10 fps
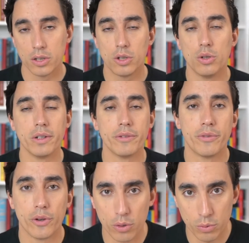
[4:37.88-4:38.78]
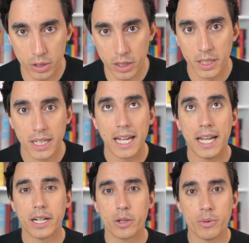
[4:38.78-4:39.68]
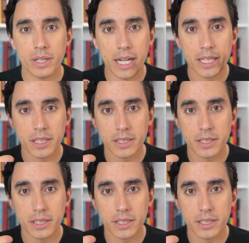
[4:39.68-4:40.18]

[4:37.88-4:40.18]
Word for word: going forward and create